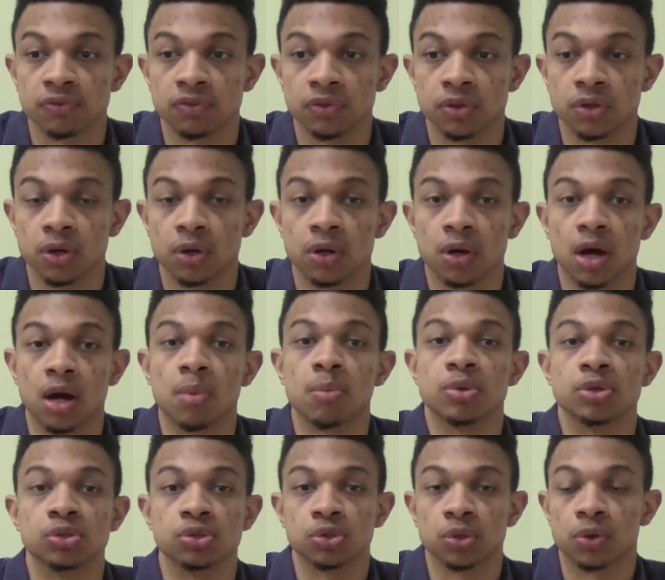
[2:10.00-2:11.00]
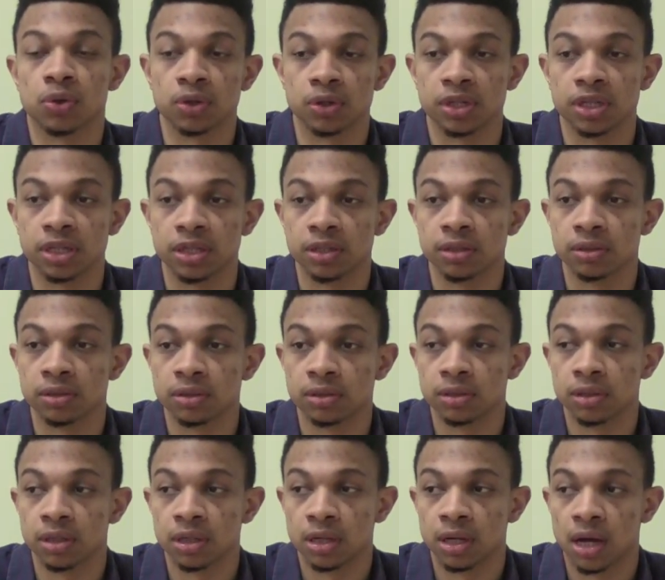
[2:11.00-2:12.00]
you know, a majority
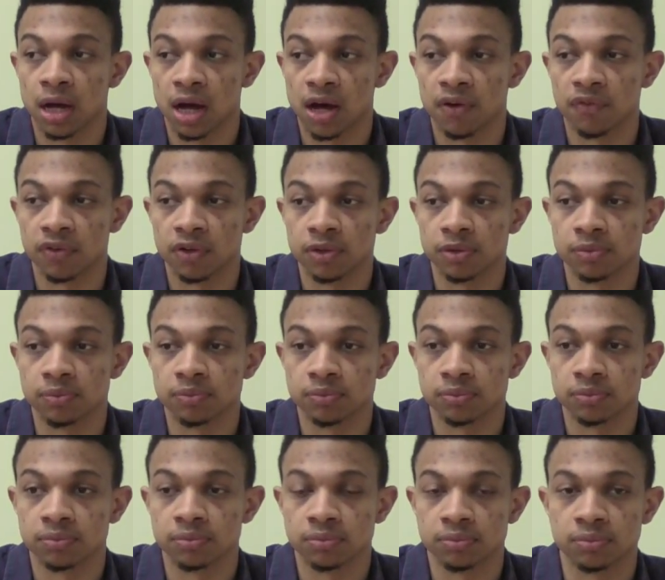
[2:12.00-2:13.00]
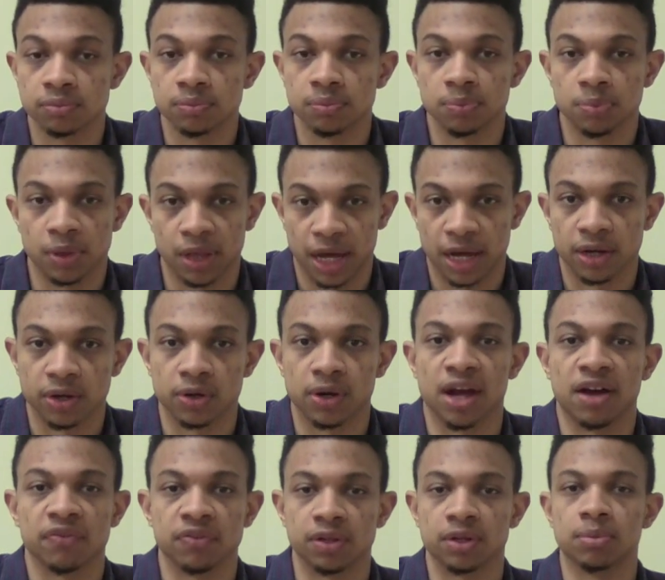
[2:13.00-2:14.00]
of a Black or
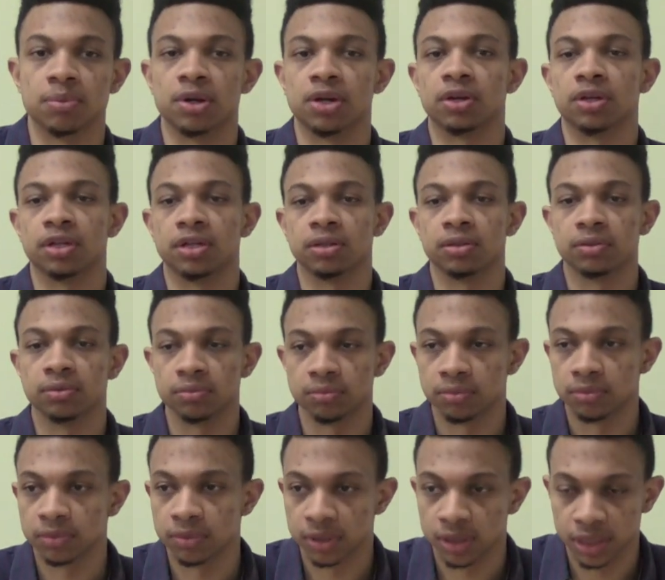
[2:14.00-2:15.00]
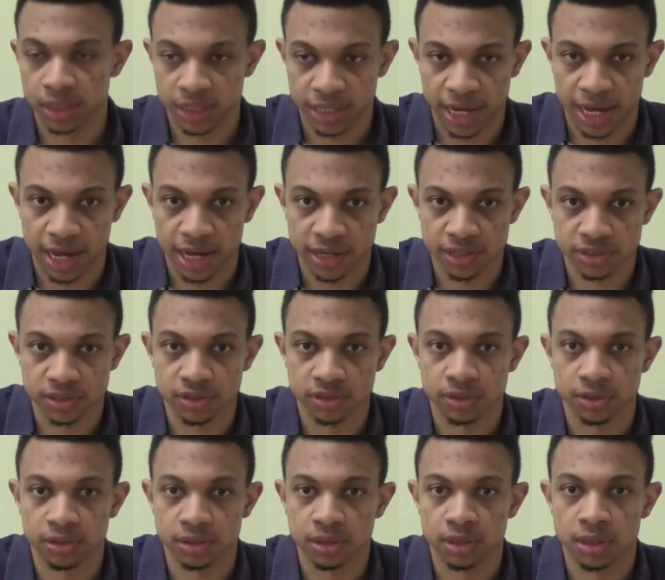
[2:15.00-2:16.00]
African-American
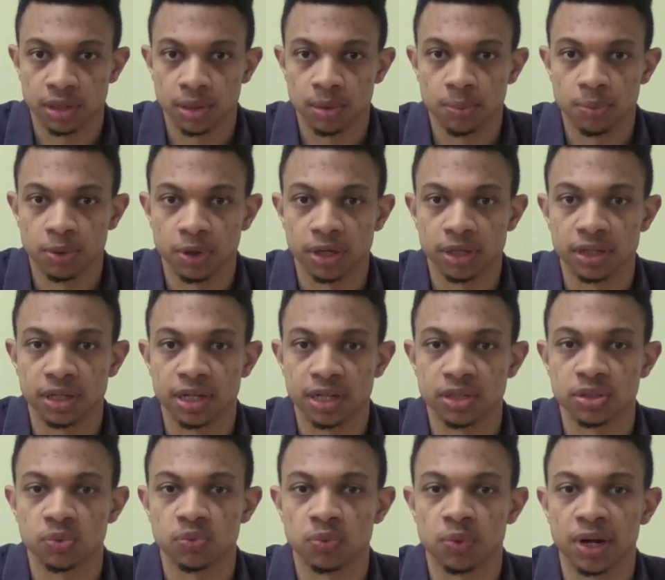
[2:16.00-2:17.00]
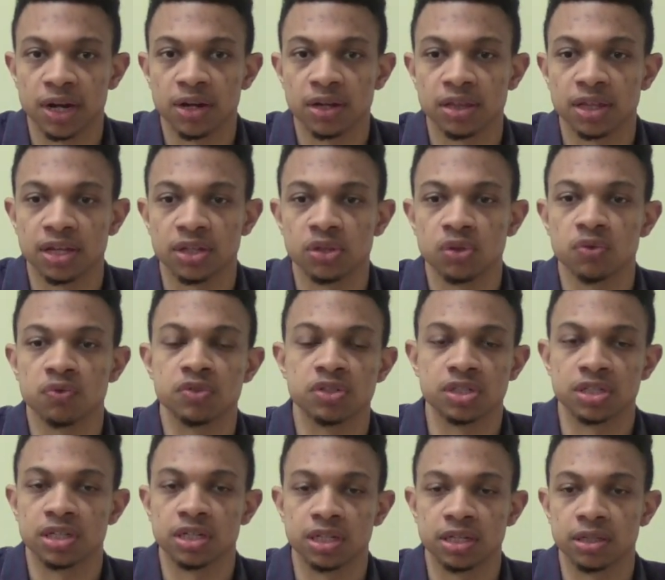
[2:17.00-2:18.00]
cast, but it's rare that you've
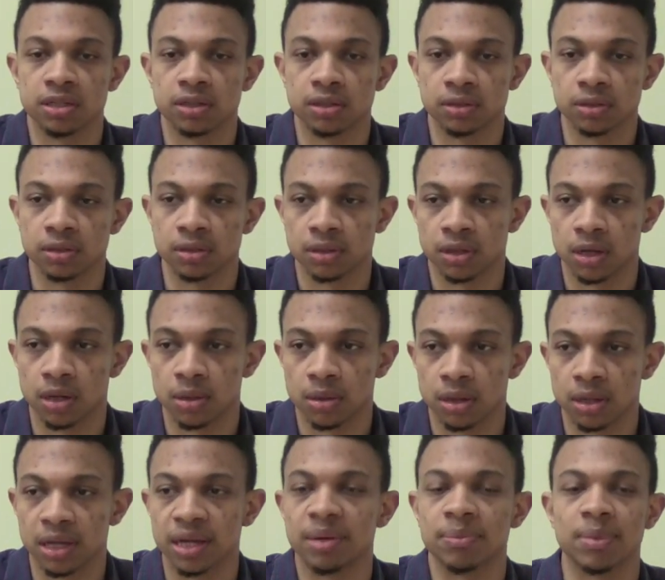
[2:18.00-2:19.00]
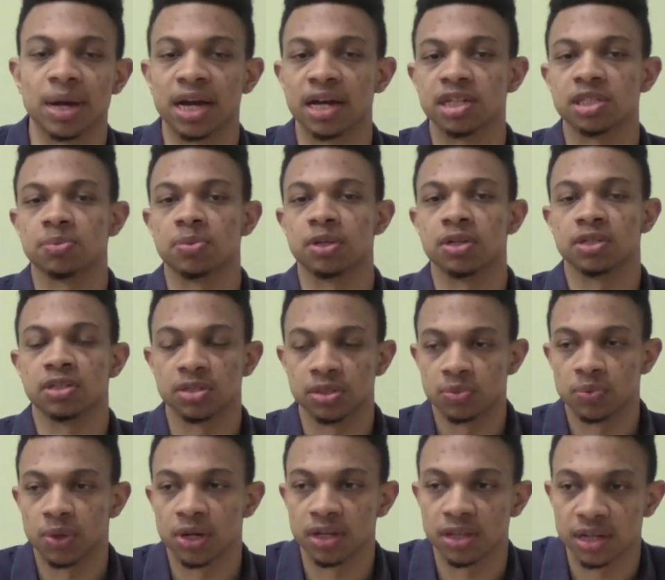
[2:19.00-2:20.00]
seen, in my experience,
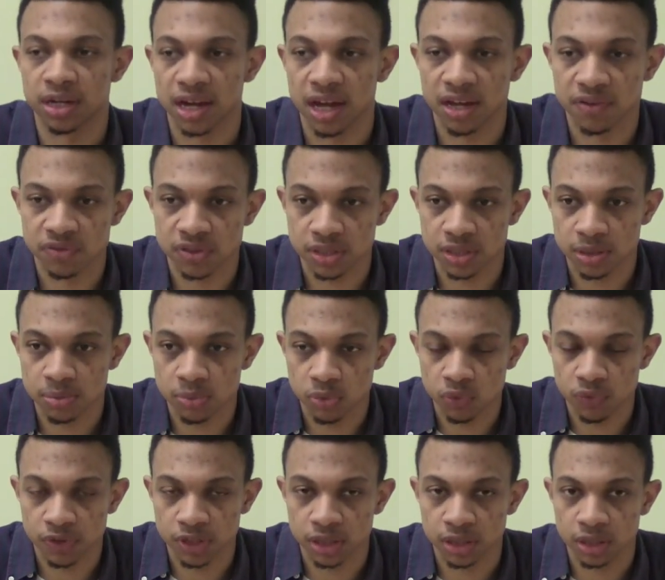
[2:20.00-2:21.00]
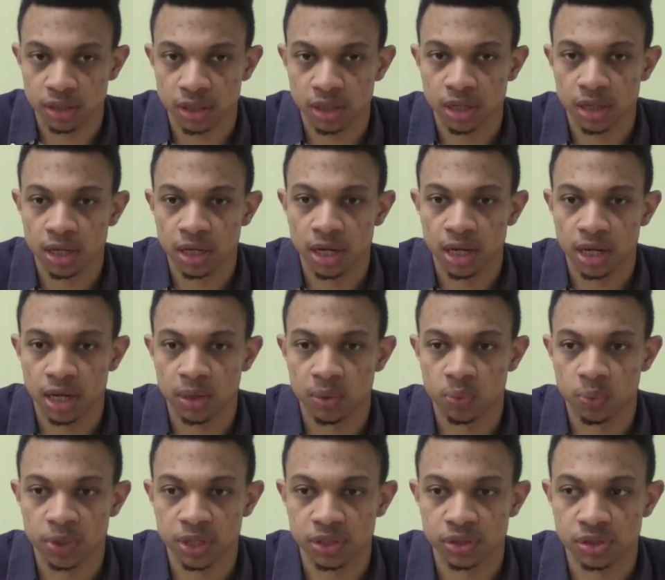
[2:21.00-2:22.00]
it's rare that I've seen a movie
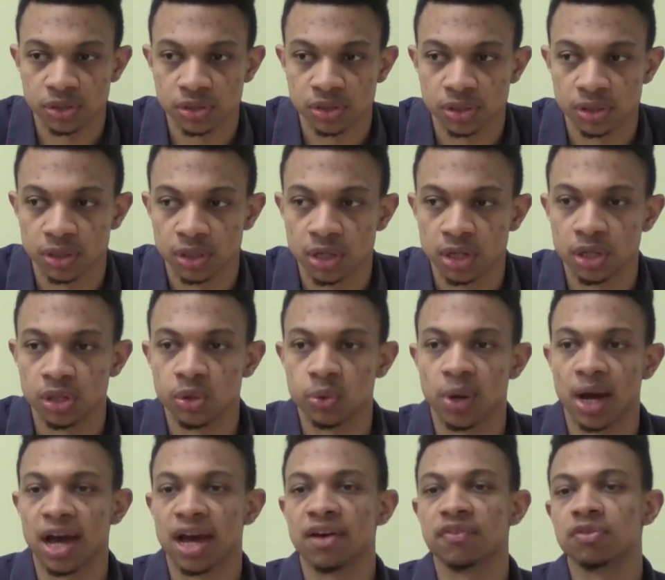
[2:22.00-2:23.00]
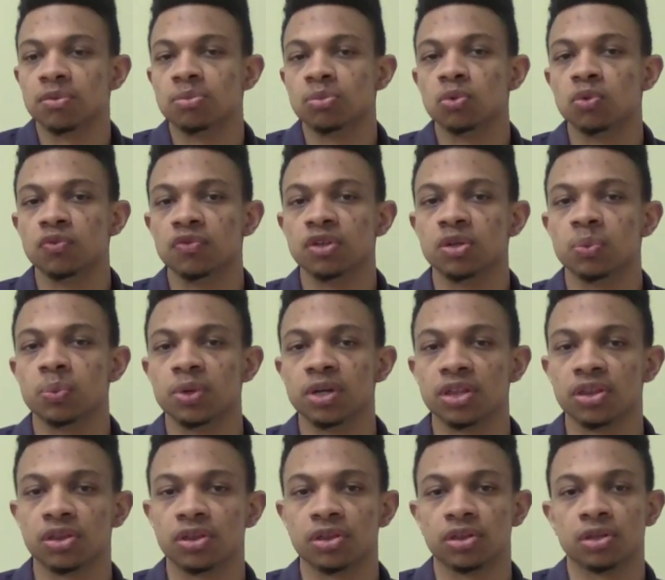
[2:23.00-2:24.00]
in which you have a movie
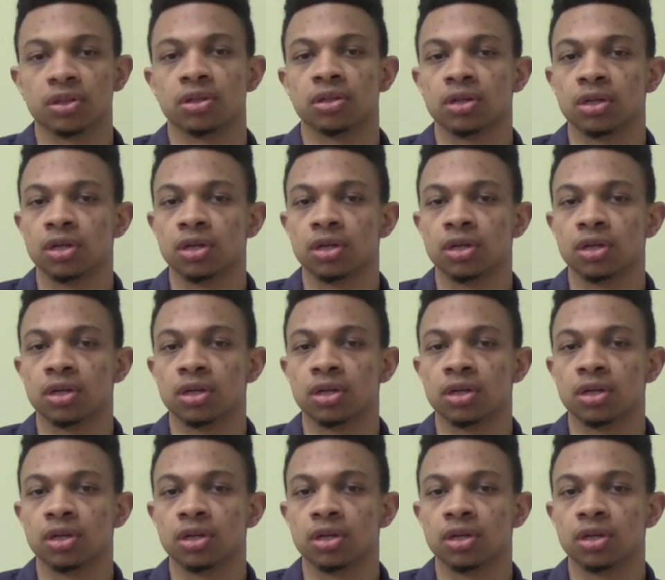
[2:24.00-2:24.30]
with